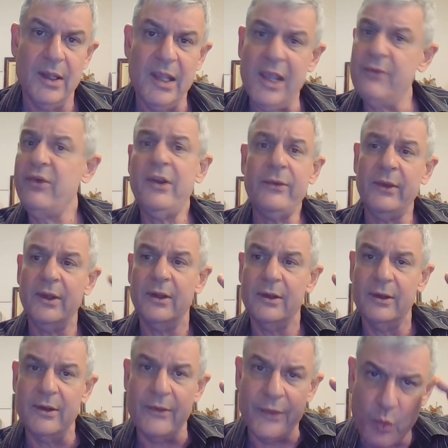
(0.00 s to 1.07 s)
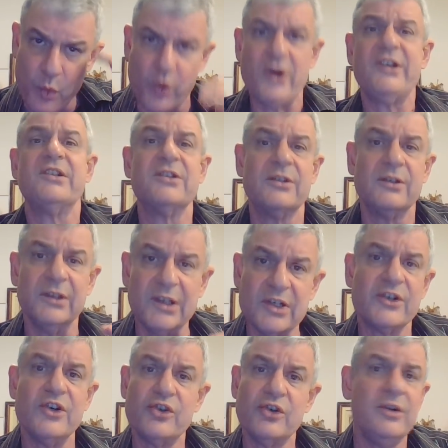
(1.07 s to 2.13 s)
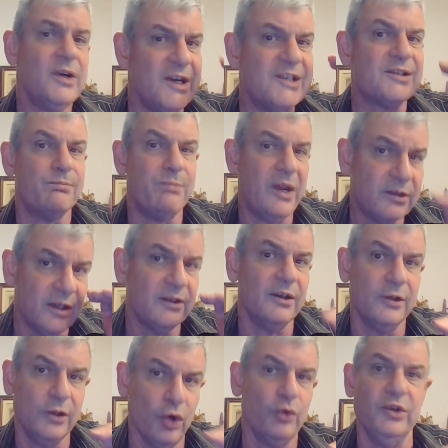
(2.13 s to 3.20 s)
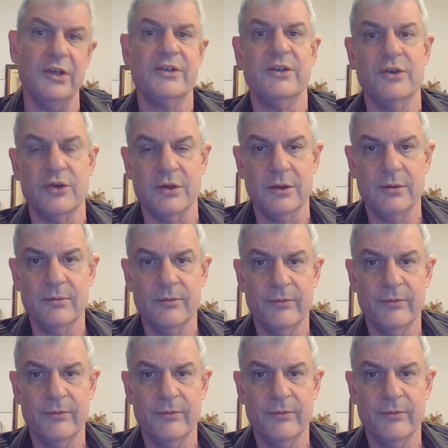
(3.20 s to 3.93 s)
Even the worst decision is better than no decision.